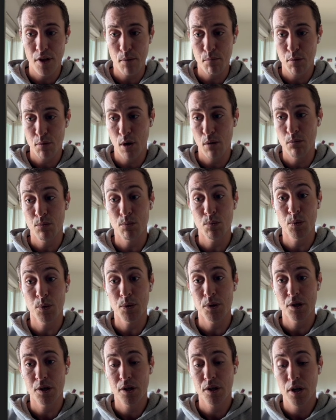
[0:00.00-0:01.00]
that problem we
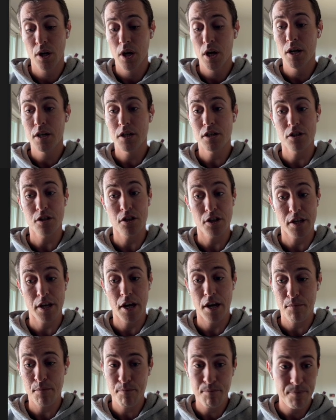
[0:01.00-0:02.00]
were just
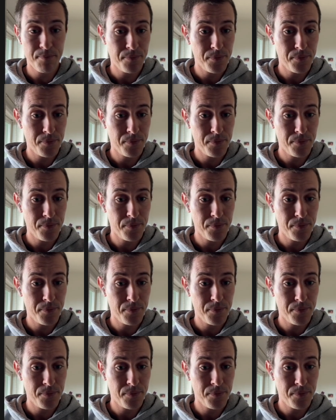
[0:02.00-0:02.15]
looking at.